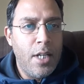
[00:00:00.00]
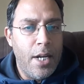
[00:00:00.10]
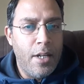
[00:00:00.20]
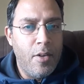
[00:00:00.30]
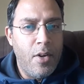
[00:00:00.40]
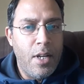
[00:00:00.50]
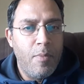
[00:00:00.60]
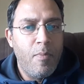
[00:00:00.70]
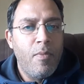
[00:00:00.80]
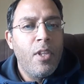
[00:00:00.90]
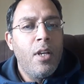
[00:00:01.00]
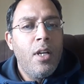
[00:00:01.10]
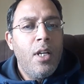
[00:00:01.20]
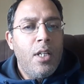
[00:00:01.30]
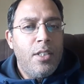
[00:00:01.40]
category.
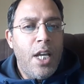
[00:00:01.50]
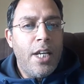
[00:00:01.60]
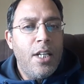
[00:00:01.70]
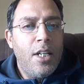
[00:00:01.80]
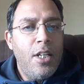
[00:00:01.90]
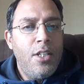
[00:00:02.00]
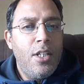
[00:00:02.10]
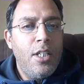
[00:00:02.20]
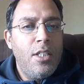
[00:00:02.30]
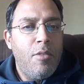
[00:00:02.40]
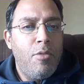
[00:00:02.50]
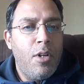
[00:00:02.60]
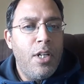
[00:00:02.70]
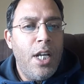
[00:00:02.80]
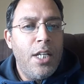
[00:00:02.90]
Second condition is the
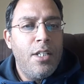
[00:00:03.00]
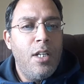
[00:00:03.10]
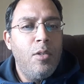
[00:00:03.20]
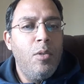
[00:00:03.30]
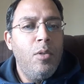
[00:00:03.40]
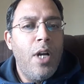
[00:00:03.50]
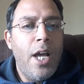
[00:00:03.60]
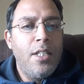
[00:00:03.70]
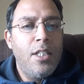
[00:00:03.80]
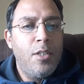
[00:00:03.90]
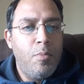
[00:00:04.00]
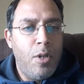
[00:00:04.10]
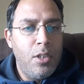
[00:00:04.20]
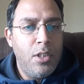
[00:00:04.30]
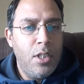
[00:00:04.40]
foreign national who has a
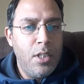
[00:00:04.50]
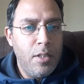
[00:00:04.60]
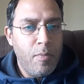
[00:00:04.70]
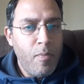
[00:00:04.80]
sponsor